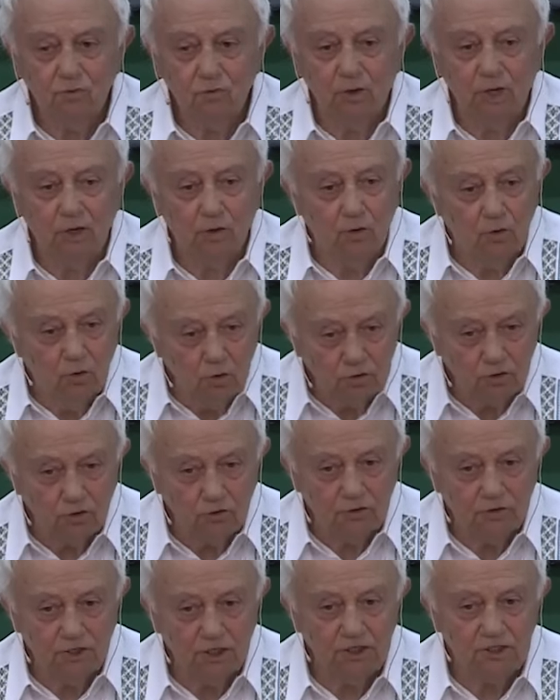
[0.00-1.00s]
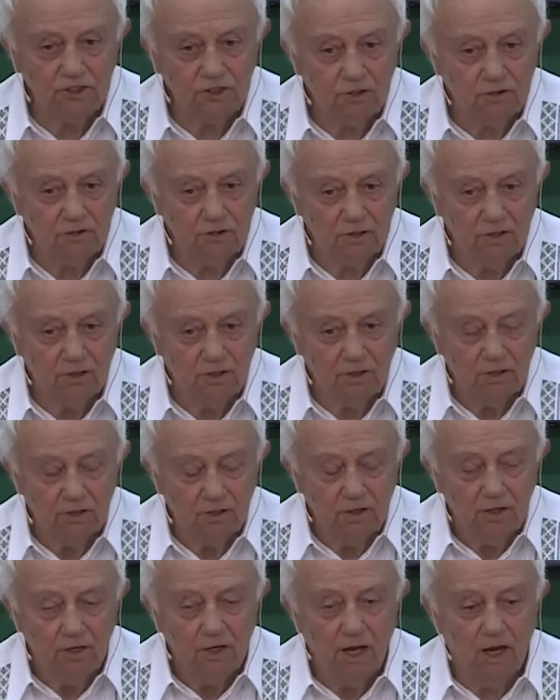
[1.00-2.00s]
to a good condition,
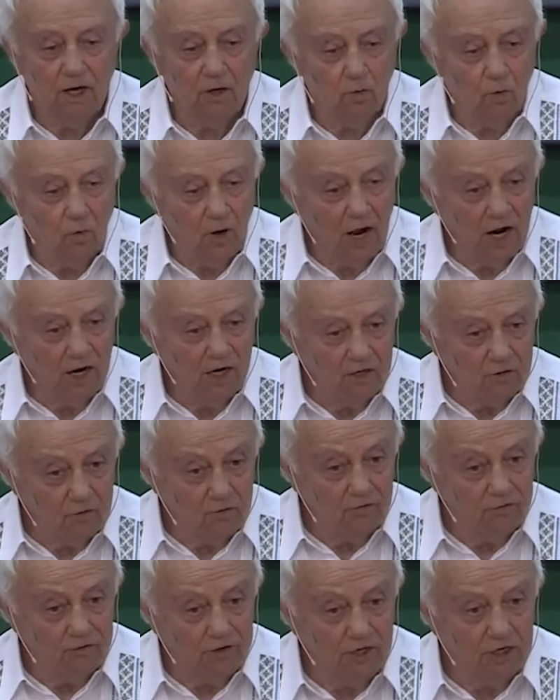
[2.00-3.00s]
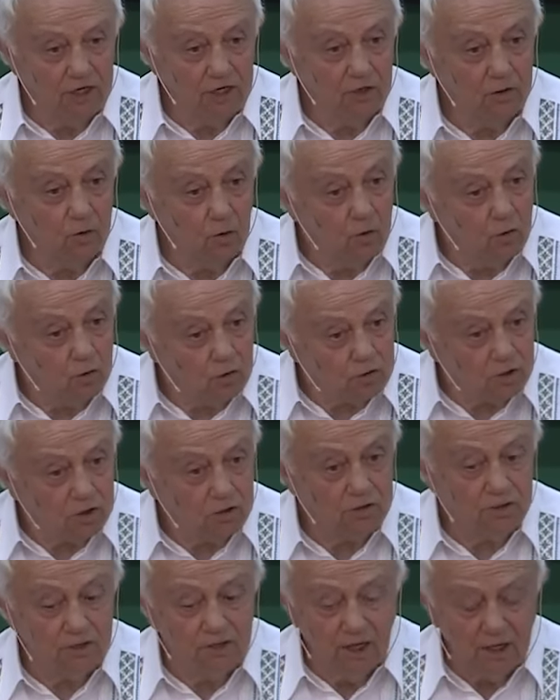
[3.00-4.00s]
and while you feel in good,
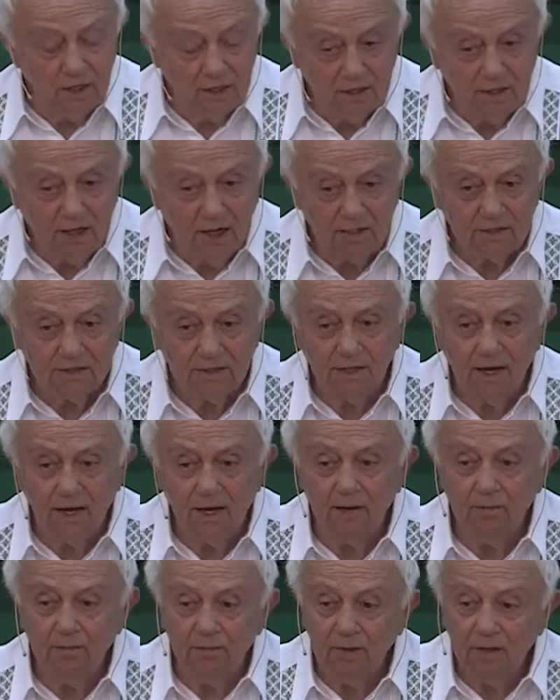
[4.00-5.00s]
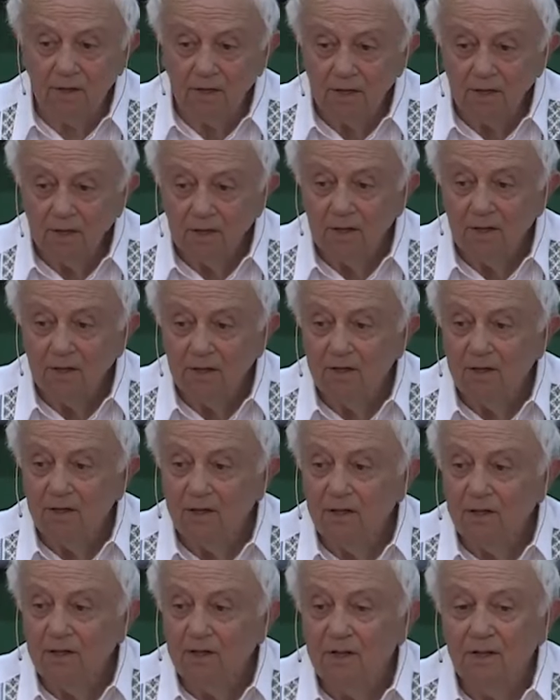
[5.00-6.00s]
then that time
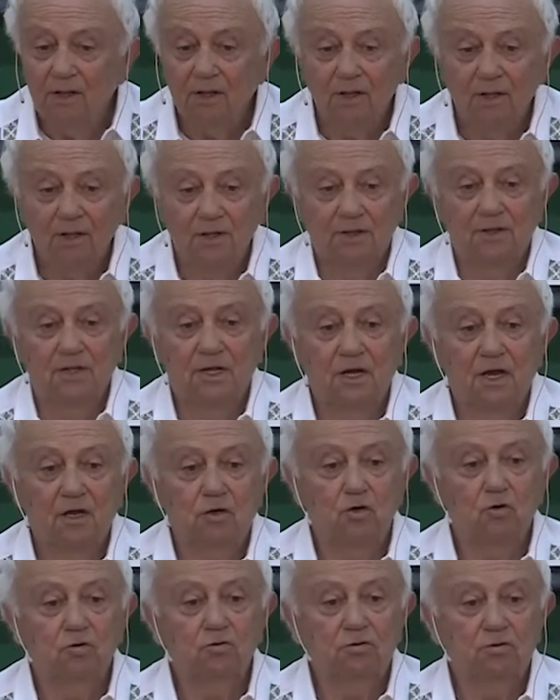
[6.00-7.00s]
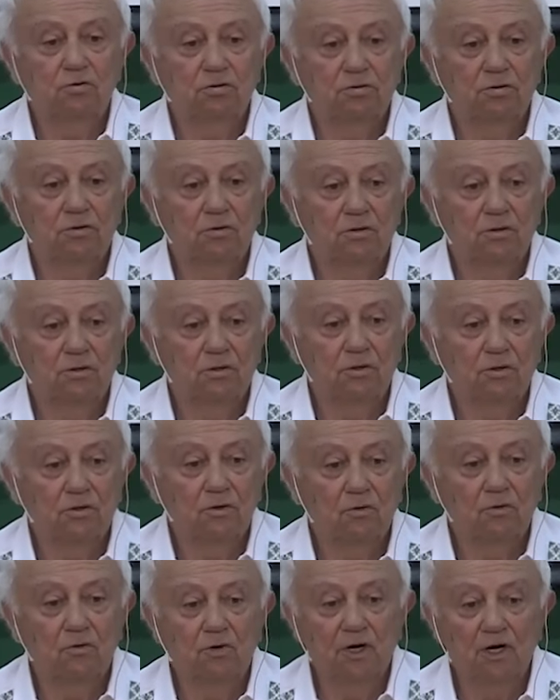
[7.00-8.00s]
the acute
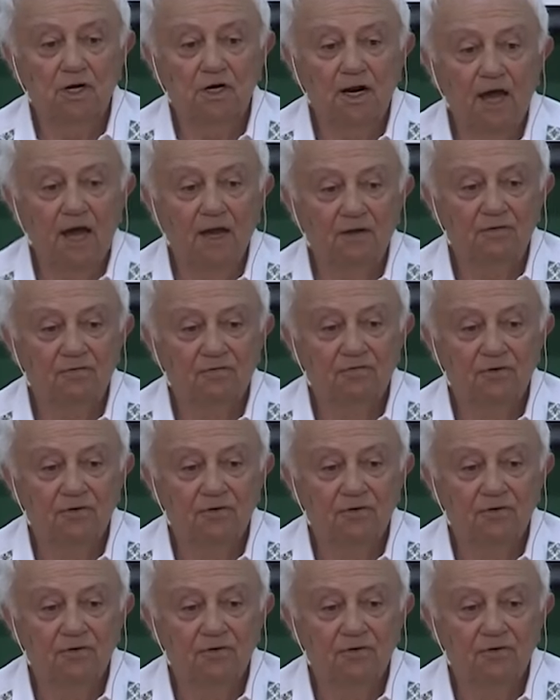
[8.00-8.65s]
will arrive,